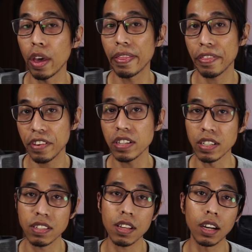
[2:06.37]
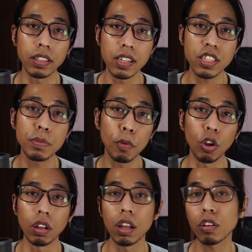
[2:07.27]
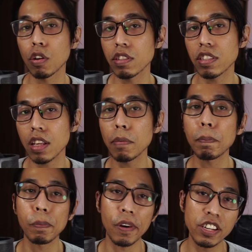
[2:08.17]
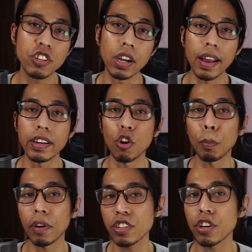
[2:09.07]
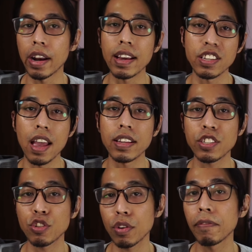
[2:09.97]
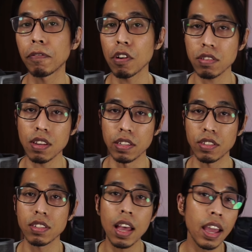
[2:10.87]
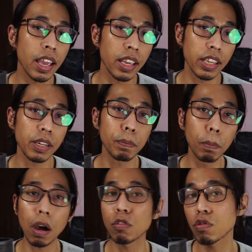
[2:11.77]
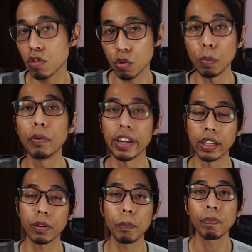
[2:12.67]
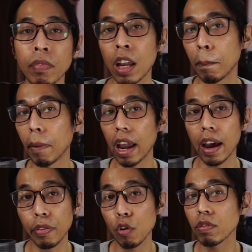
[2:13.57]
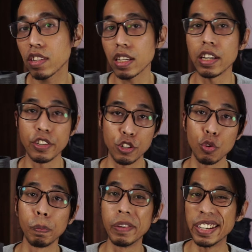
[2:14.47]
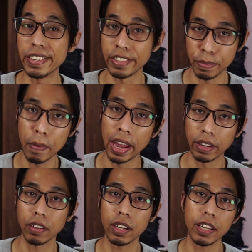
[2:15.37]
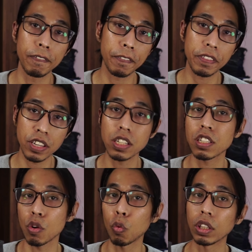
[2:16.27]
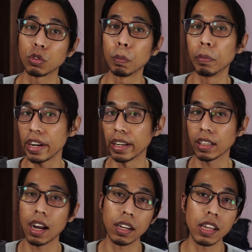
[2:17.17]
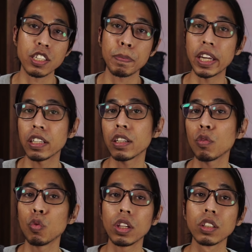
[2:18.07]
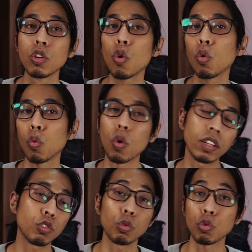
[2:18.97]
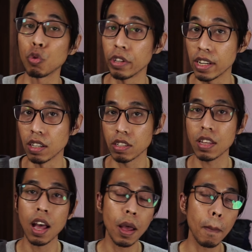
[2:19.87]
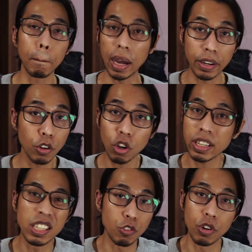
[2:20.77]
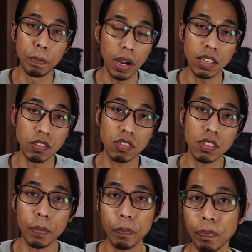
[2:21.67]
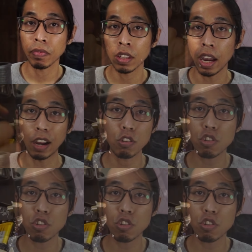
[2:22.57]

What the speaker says: When things are this small, constant pressure and operation at extreme forces, it bounds to break. But I don't think it should be this bad. If things want to break, I expect it will go 1 to 2 years, but not in 3 months. I